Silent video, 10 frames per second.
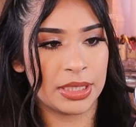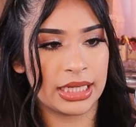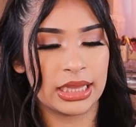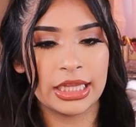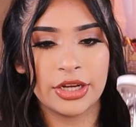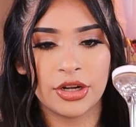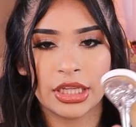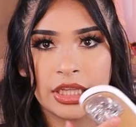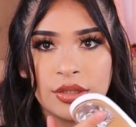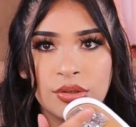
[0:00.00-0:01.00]
clear
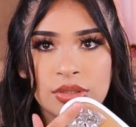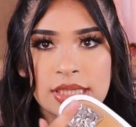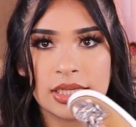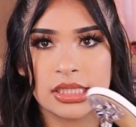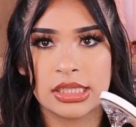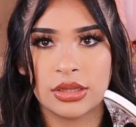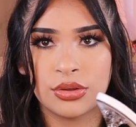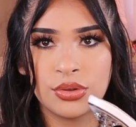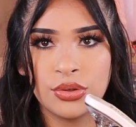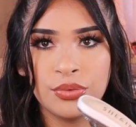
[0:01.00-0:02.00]
heel. It's like a
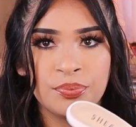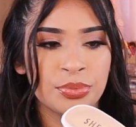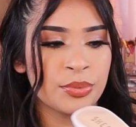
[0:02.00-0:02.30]
see-through,